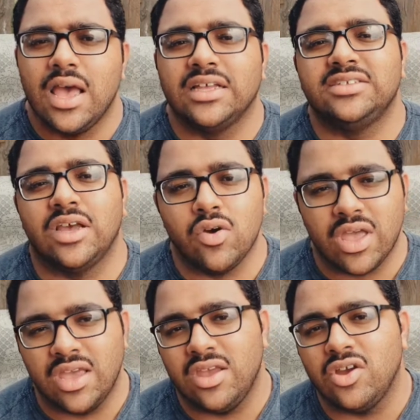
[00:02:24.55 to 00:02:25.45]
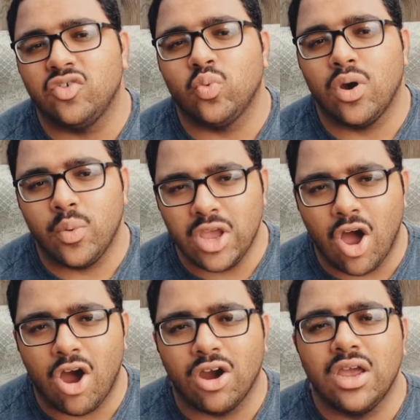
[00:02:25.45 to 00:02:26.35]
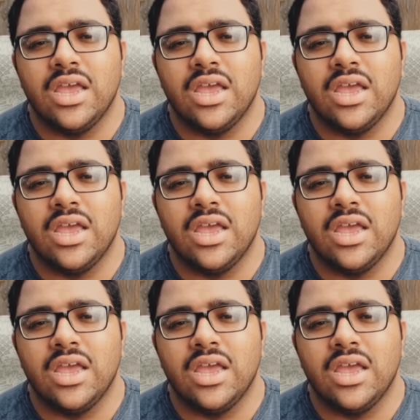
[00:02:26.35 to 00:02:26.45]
and say, okay, here's where we are,